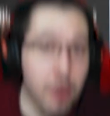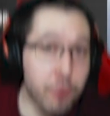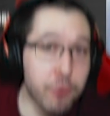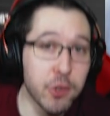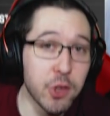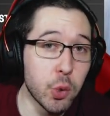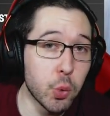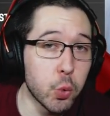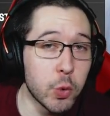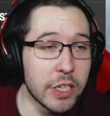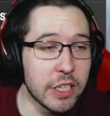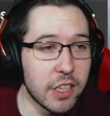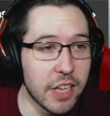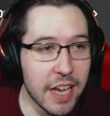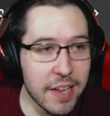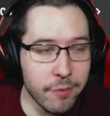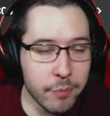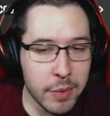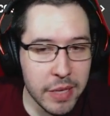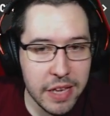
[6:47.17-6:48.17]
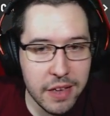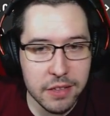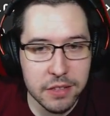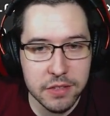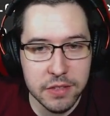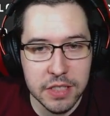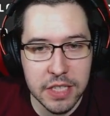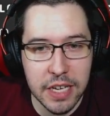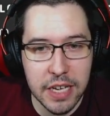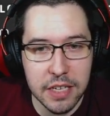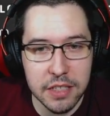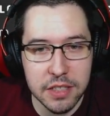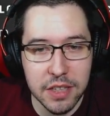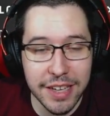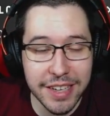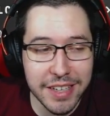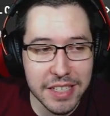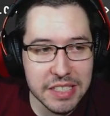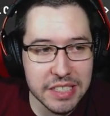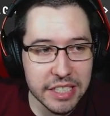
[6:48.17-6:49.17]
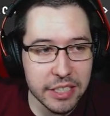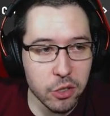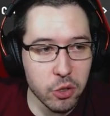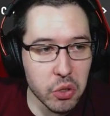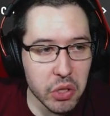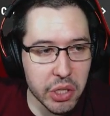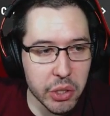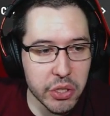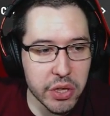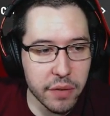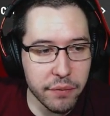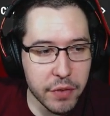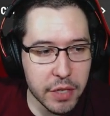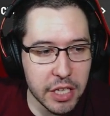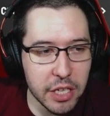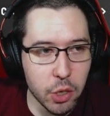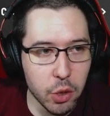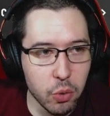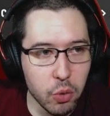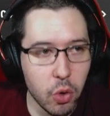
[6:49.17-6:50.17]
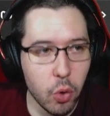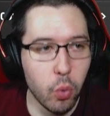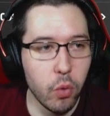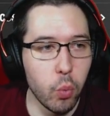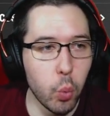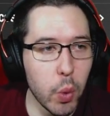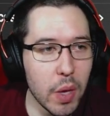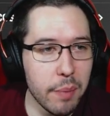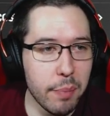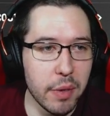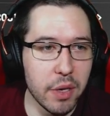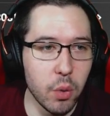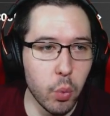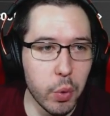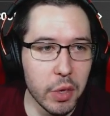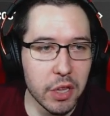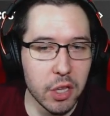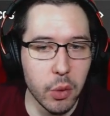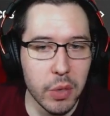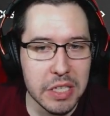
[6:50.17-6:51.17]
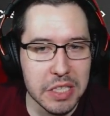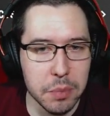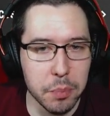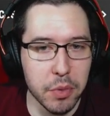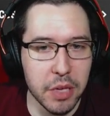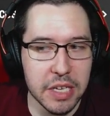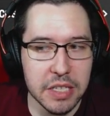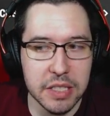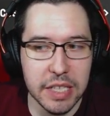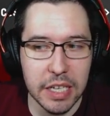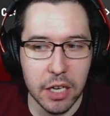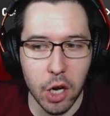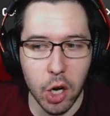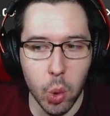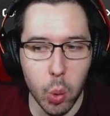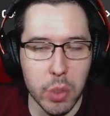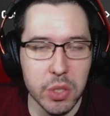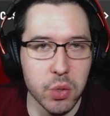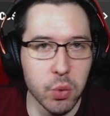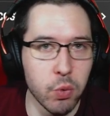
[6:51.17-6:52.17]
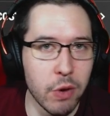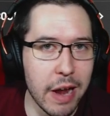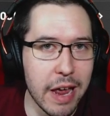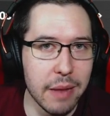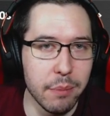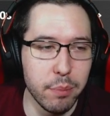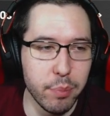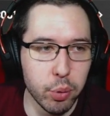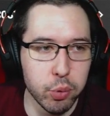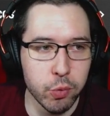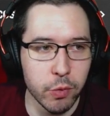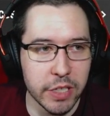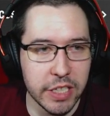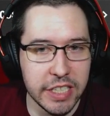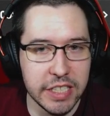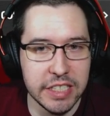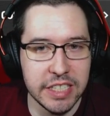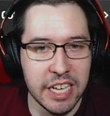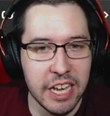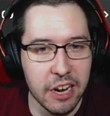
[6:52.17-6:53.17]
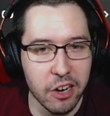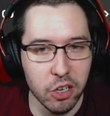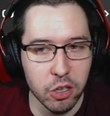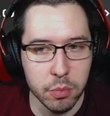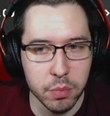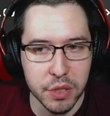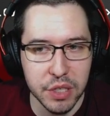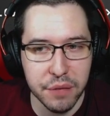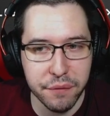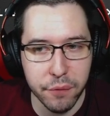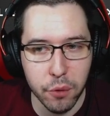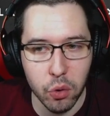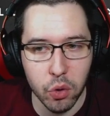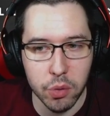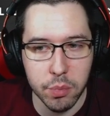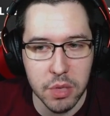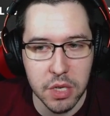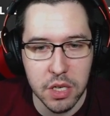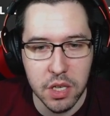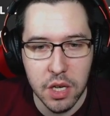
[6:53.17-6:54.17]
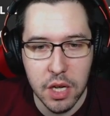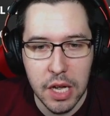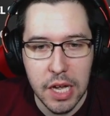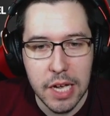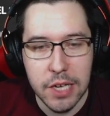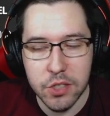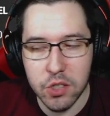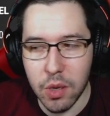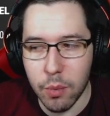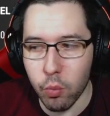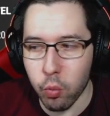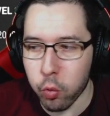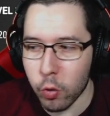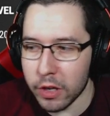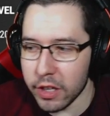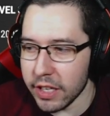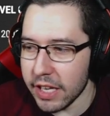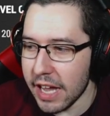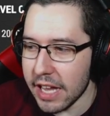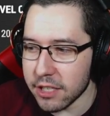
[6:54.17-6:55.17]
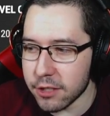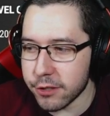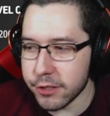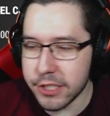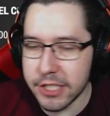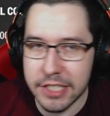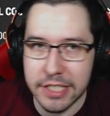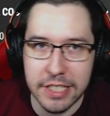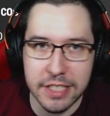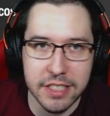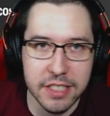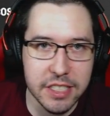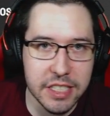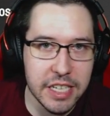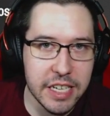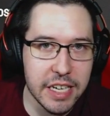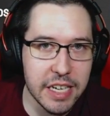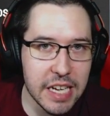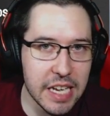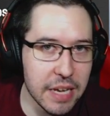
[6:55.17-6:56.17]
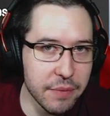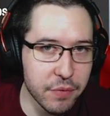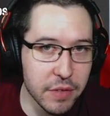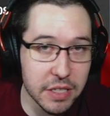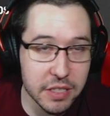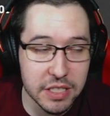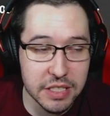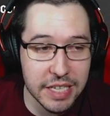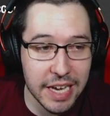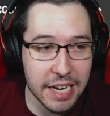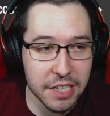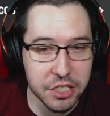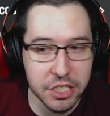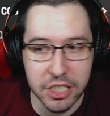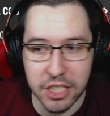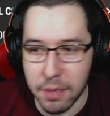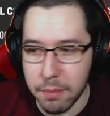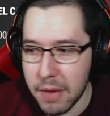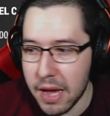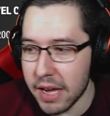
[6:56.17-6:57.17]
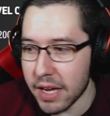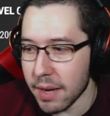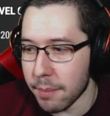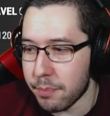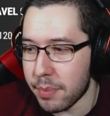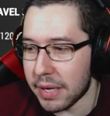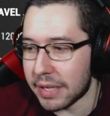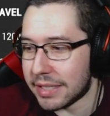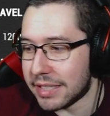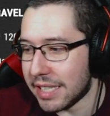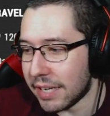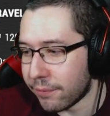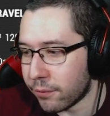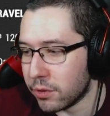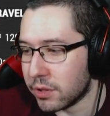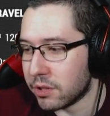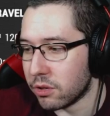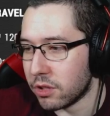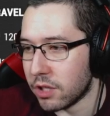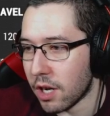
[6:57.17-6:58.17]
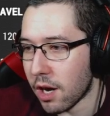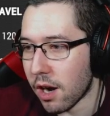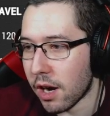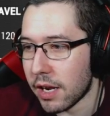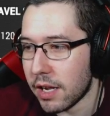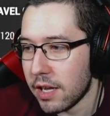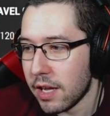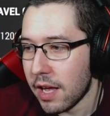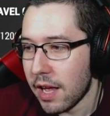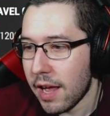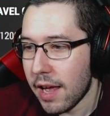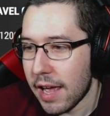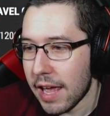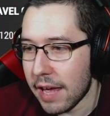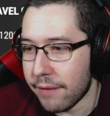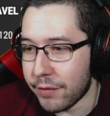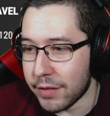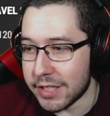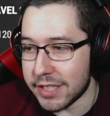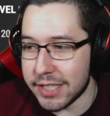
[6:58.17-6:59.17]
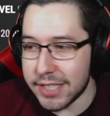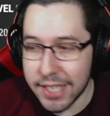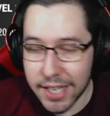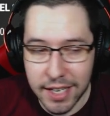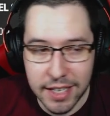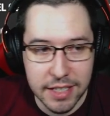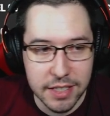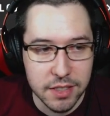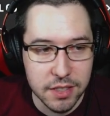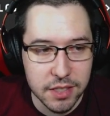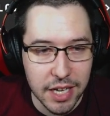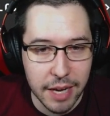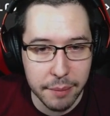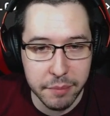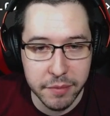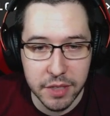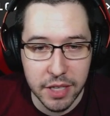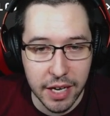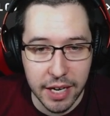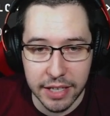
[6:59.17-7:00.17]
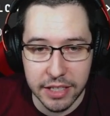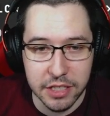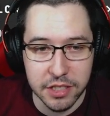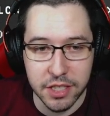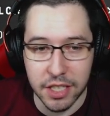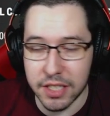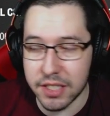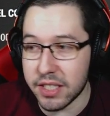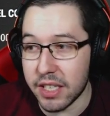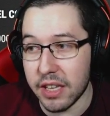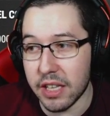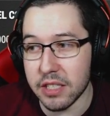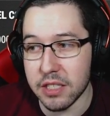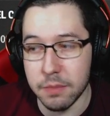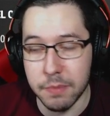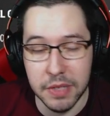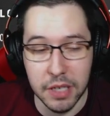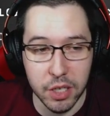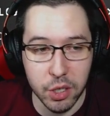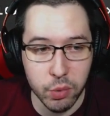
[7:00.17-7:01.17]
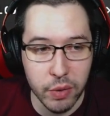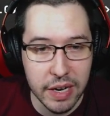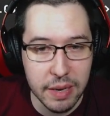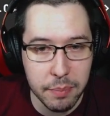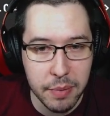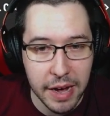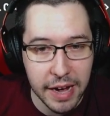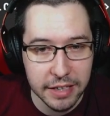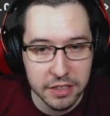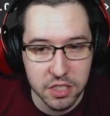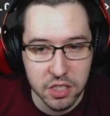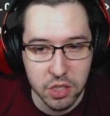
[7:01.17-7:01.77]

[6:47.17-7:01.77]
for the real FPS test. Like I said earlier in the video, Weeping Willow is a place that always ran pretty terribly for me. So I'm really interested to see if this is actually going to make a big difference or not. If it does, I just gotta say this has been a great patch